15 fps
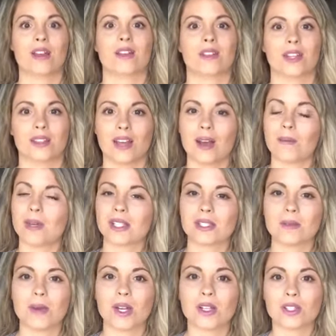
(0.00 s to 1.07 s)
that messy
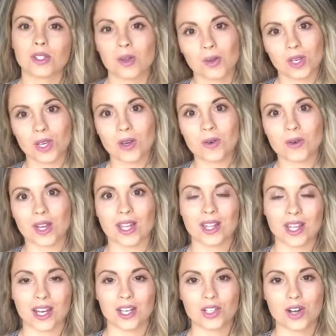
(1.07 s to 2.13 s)
bun is so cute, and
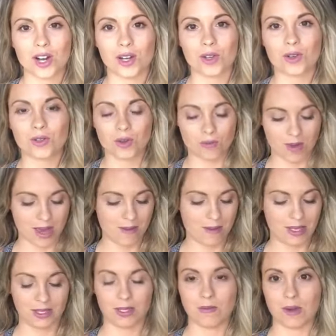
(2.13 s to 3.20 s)
then I try to go do my
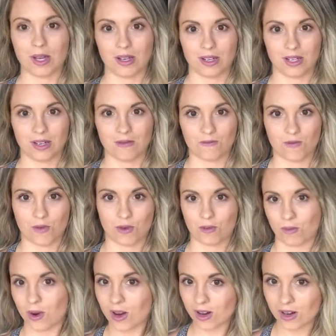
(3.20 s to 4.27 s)
messy bun for
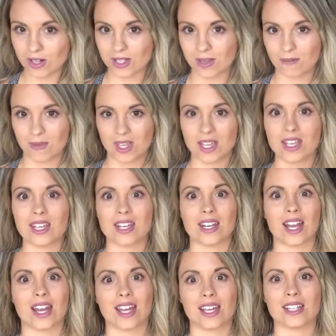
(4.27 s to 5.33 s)
work or something and
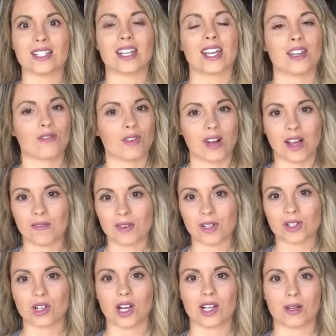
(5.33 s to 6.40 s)
I take forever
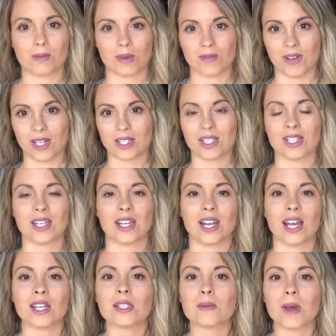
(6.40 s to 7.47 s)
trying to perfect it, and
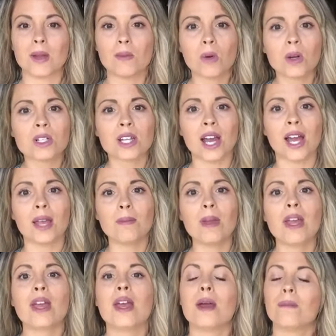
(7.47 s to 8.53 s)
I spend more time
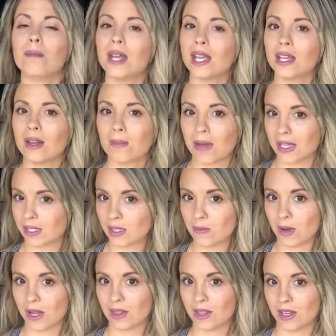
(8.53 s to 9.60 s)
making a messy
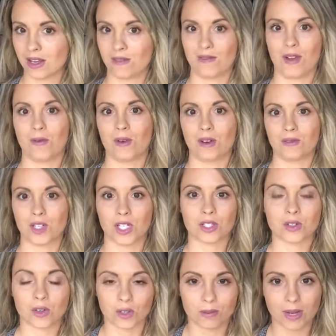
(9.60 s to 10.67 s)
bun than if I would have just
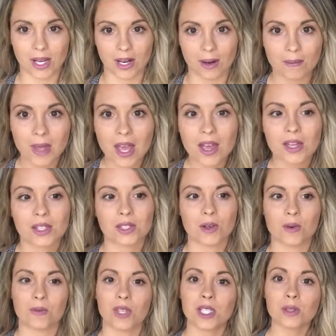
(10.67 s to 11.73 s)
curled my hair. So
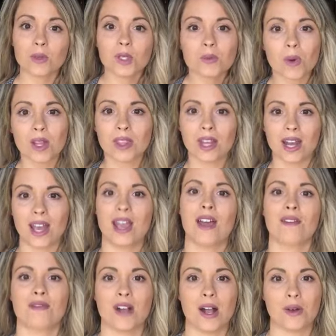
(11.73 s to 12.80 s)
this was one that I
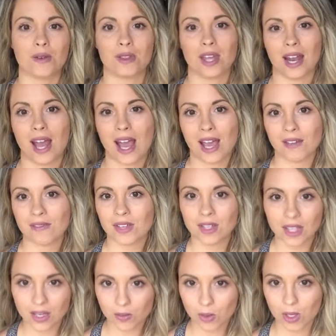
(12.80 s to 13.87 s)
have found that I feel
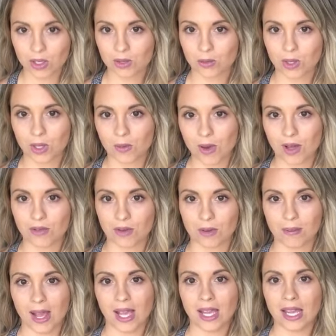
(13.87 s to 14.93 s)
like works really well for
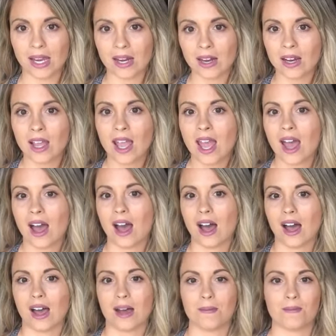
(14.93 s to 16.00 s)
my hair.
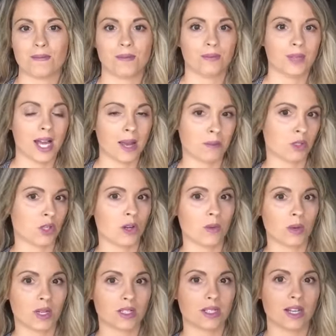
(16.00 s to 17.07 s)
I'm sure it
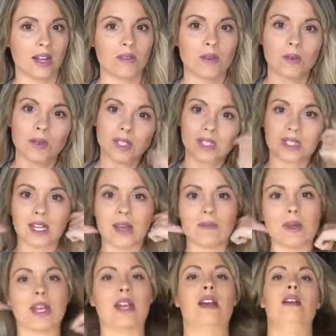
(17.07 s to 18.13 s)
works in everyone's type
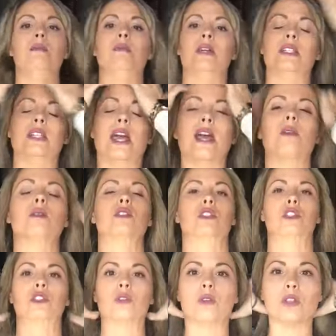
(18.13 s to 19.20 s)
of hair, but I will
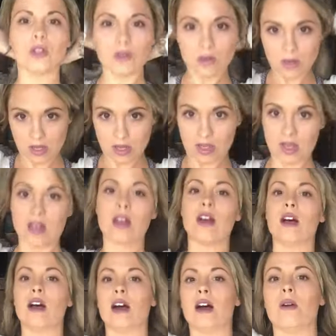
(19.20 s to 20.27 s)
just show you
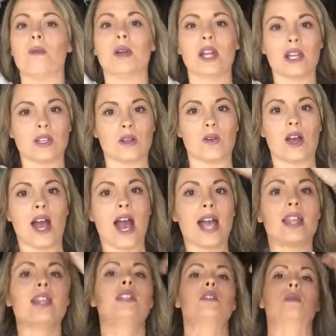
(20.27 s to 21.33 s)
what I do. I
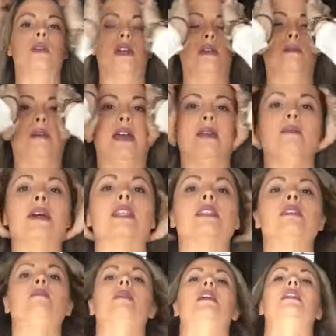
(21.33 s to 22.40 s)
like to wear my
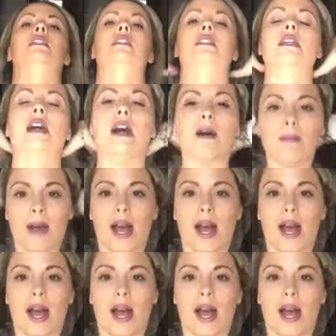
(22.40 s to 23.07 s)
messy buns up